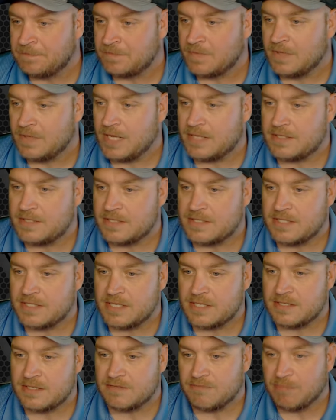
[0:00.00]
That's a
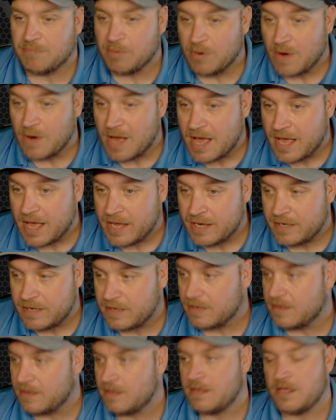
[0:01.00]
sense of pride,
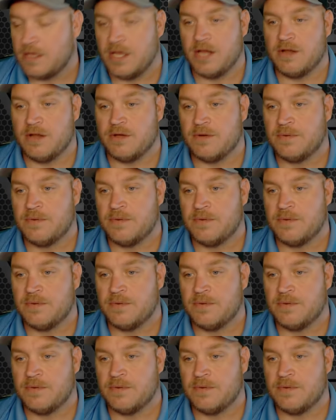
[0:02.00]
you know.